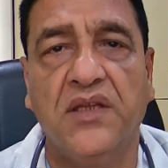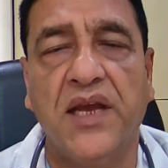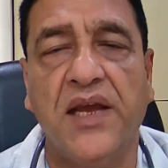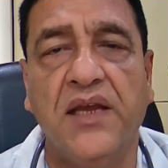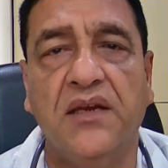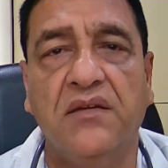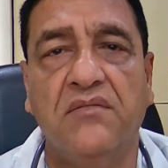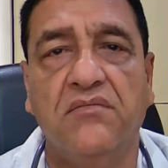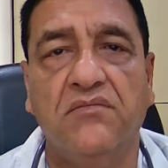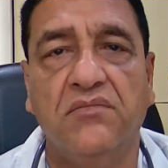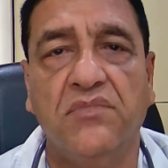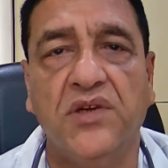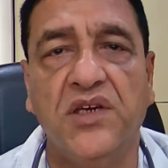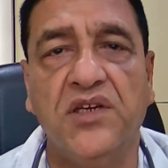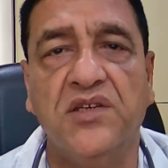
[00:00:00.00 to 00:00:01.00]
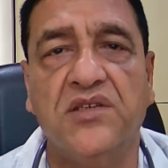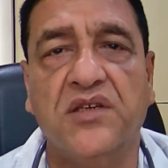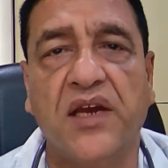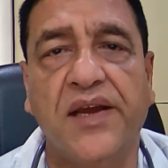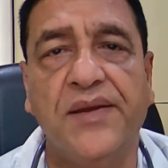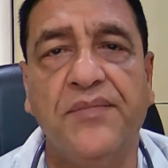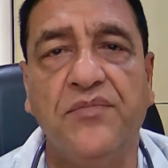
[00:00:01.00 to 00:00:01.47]
Then it is
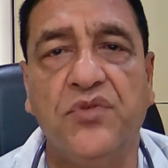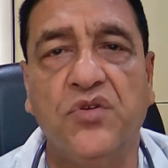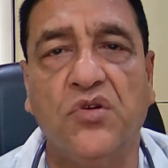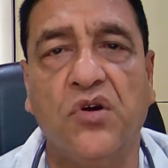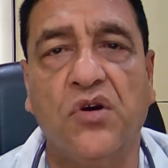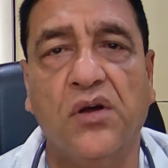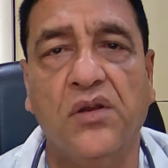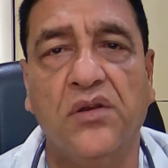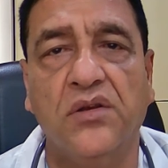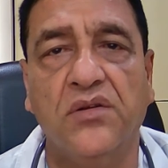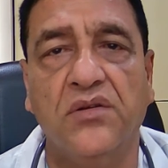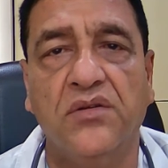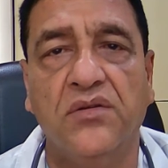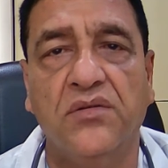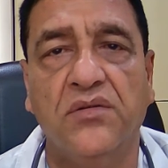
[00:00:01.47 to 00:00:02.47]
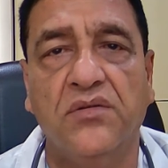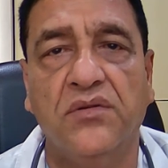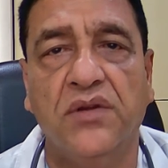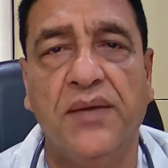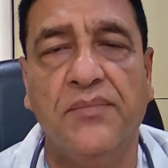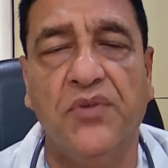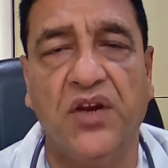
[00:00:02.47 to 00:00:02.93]
time to call
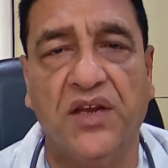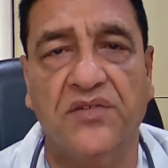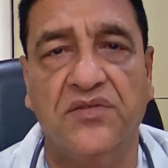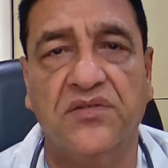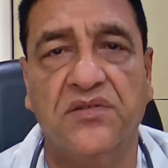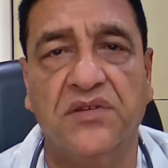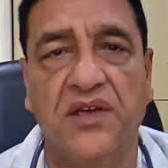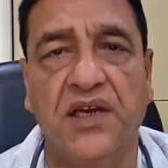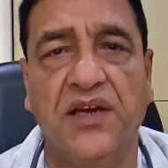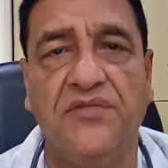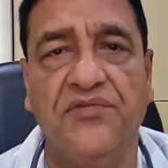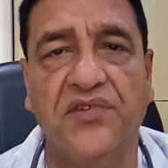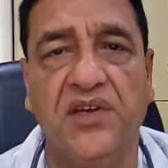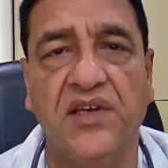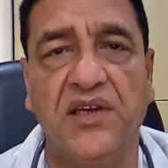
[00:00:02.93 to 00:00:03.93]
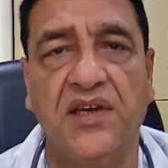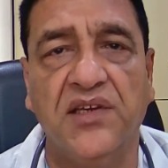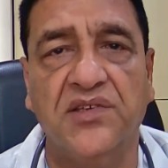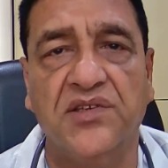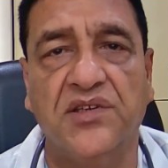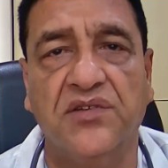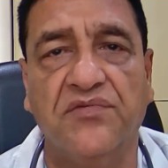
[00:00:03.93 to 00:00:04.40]
ambulance.
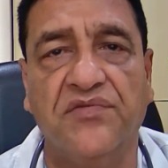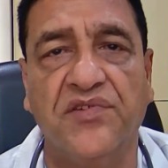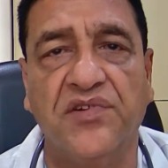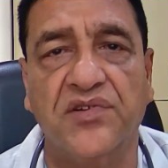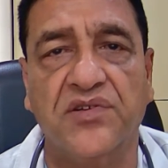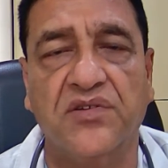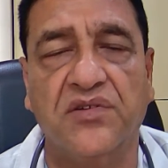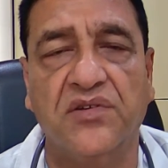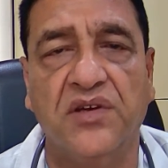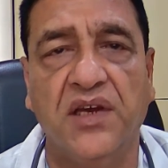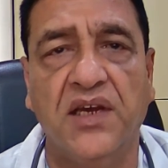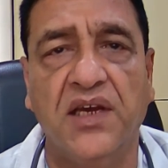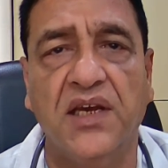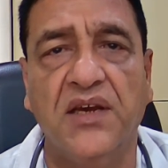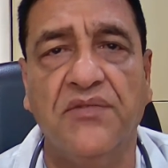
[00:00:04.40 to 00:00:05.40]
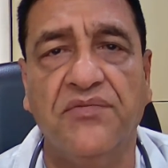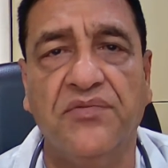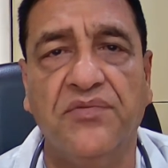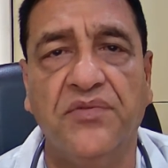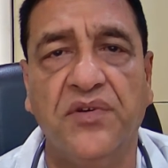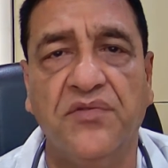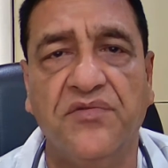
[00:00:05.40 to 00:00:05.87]
FAST first. F,
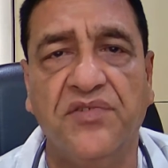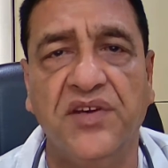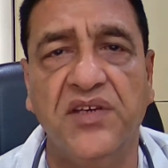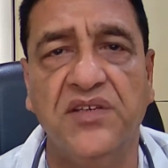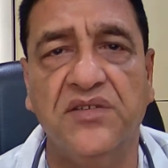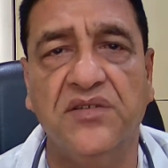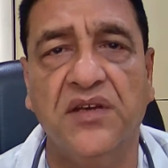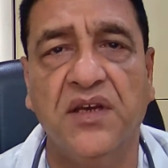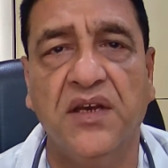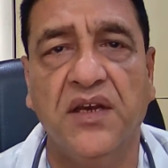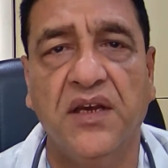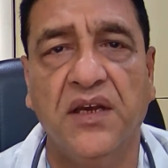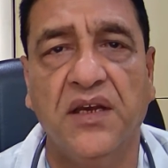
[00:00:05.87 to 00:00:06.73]
face.